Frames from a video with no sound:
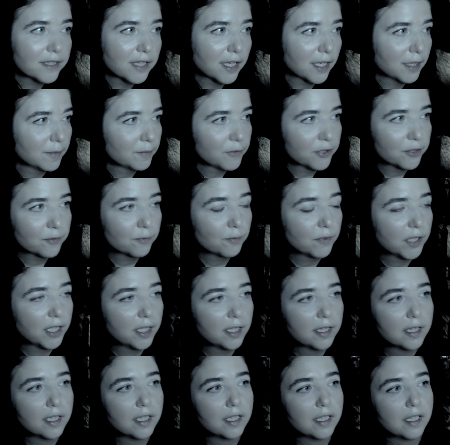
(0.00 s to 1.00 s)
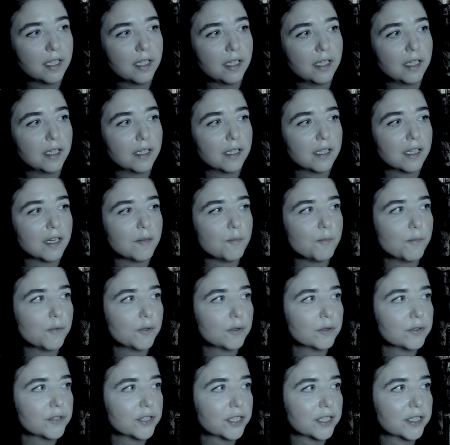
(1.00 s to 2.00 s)
times when
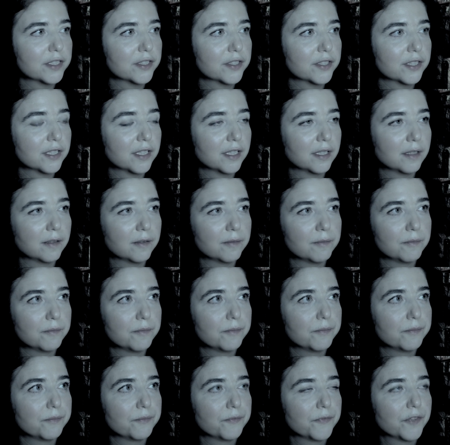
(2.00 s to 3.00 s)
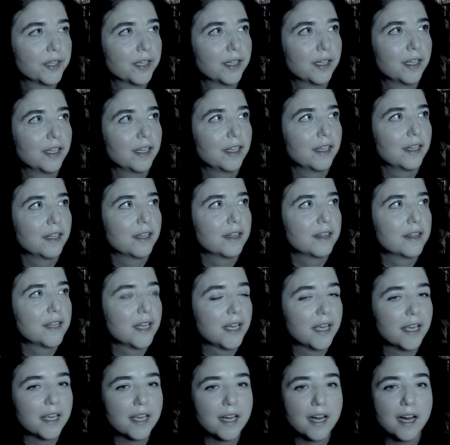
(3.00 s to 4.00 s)
composers
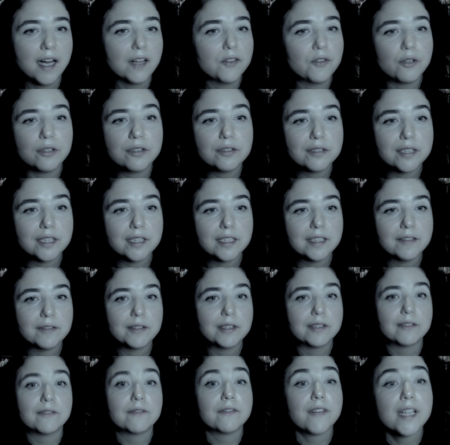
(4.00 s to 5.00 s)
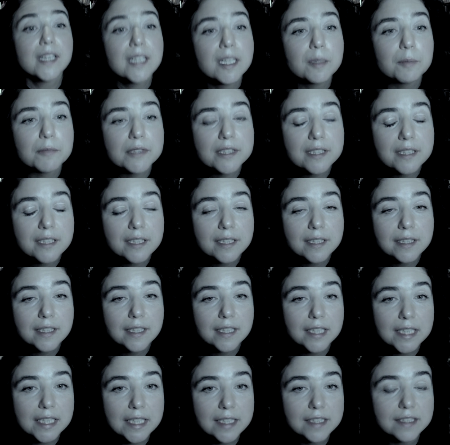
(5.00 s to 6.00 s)
they are not even welcomed in the
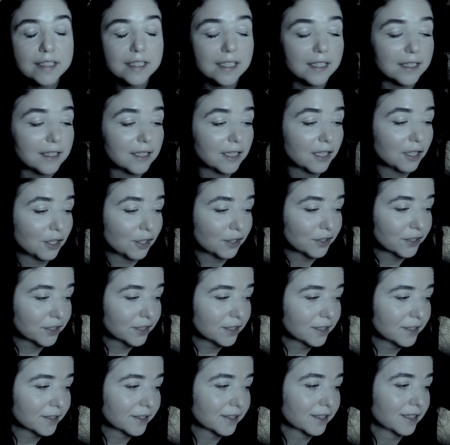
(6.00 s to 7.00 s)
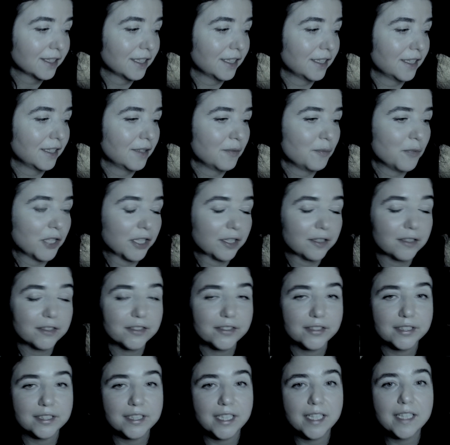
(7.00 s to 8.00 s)
orchestral rehearsals
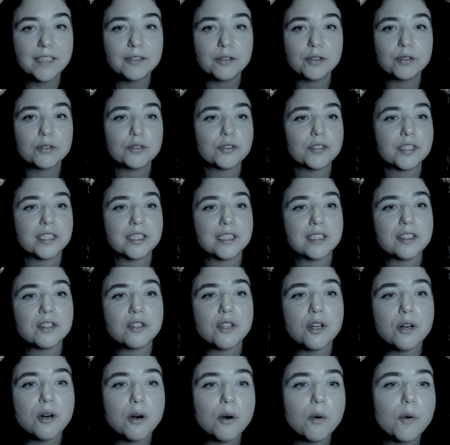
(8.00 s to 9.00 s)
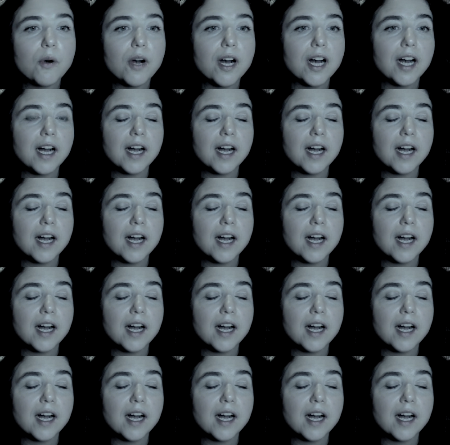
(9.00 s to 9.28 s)
because they don't know